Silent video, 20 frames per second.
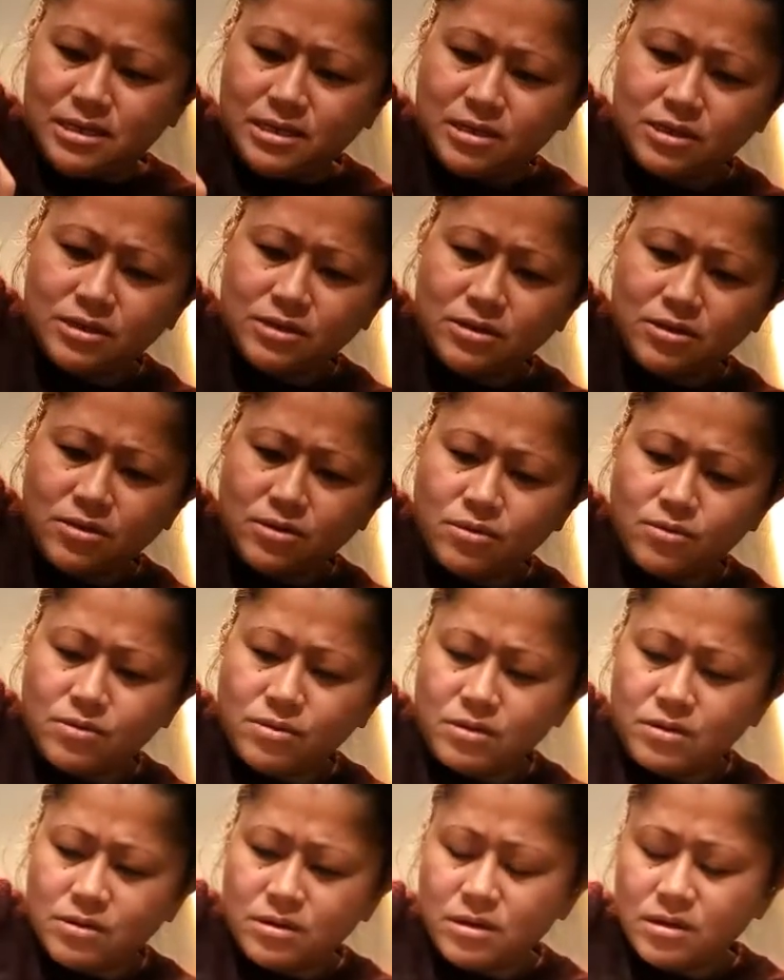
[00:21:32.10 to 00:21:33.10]

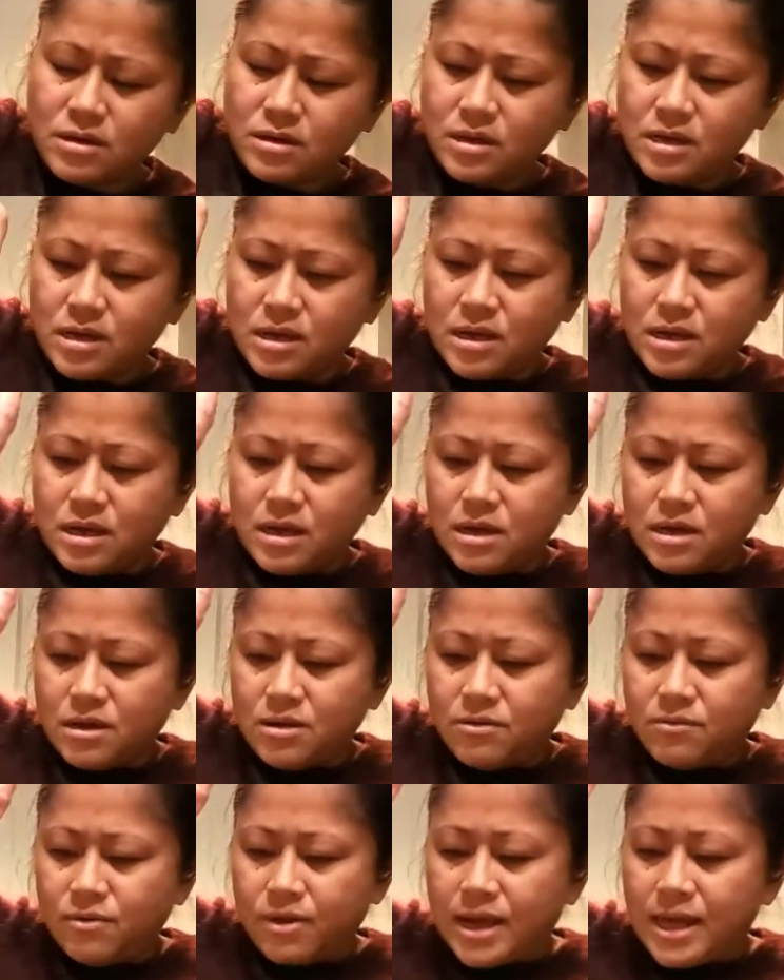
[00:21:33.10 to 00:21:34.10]
So
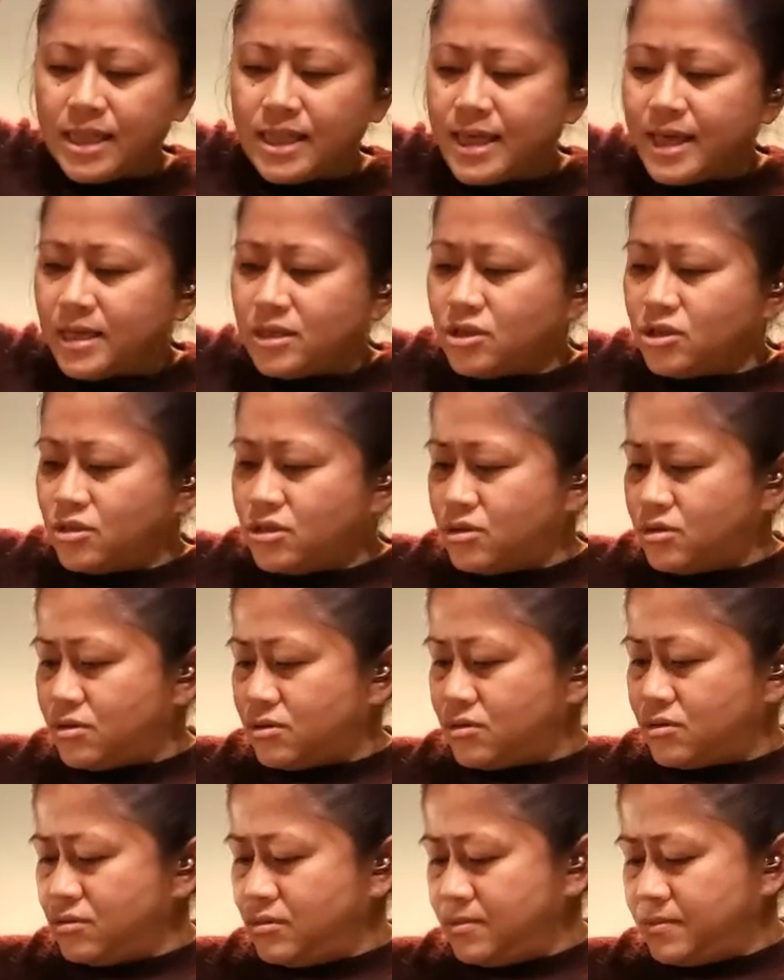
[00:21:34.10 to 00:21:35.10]
what I like to
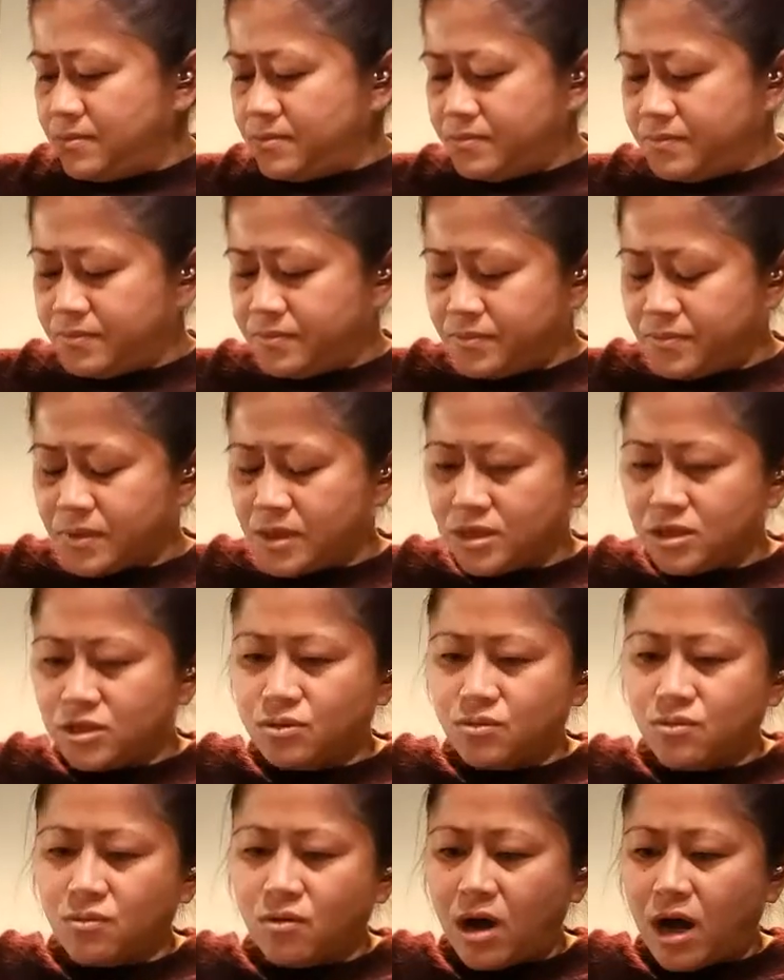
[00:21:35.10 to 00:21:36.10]
do is
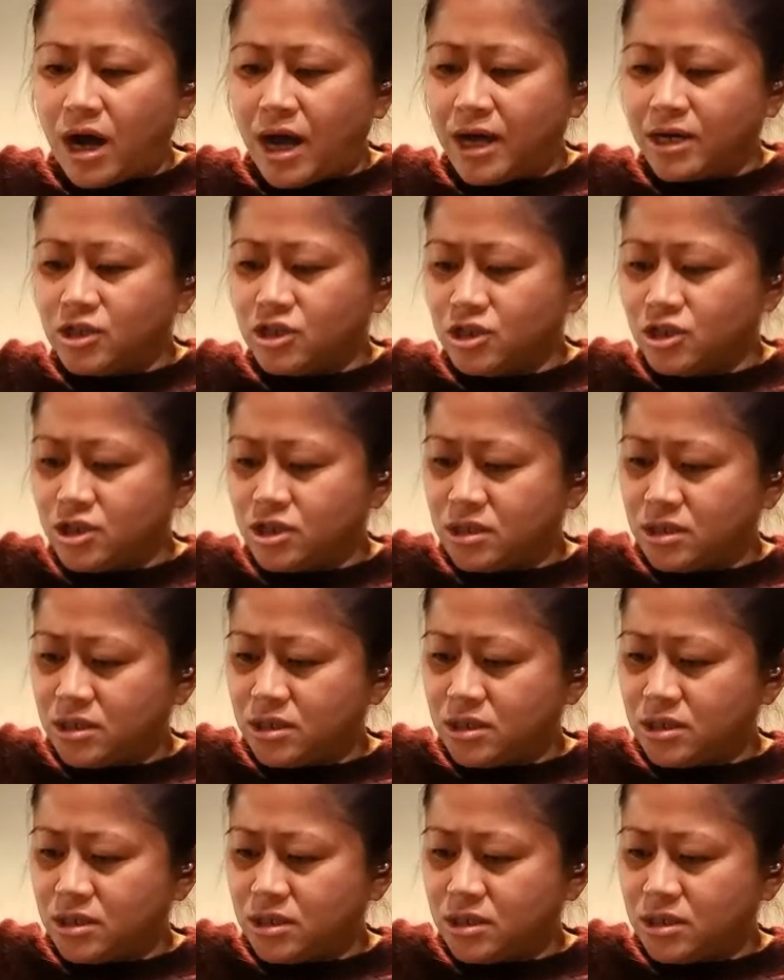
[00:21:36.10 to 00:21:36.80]
to wash